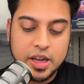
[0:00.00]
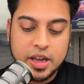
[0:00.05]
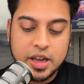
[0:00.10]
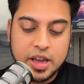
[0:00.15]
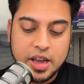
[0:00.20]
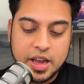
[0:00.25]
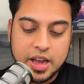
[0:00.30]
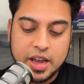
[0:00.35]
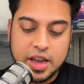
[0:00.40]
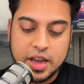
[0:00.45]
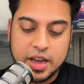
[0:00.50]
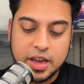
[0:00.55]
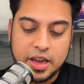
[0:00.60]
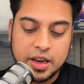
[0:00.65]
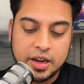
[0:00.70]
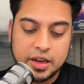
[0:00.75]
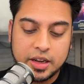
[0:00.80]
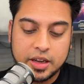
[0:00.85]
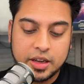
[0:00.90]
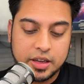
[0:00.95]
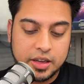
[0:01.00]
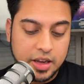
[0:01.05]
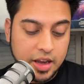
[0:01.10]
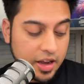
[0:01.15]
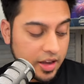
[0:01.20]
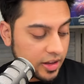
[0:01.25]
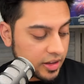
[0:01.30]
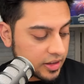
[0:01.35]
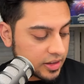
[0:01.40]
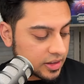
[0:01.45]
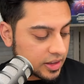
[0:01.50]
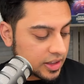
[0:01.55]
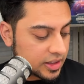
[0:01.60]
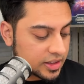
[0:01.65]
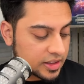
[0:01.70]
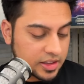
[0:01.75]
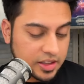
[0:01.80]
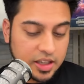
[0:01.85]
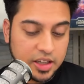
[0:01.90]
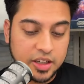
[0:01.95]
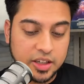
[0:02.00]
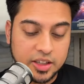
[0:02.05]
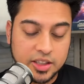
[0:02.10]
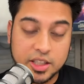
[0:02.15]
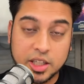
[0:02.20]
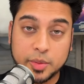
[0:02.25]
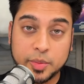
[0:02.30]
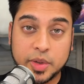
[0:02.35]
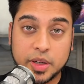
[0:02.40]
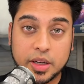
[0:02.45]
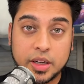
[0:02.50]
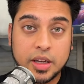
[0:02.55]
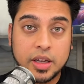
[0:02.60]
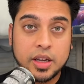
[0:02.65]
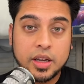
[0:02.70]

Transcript: And yeah, this is going to determine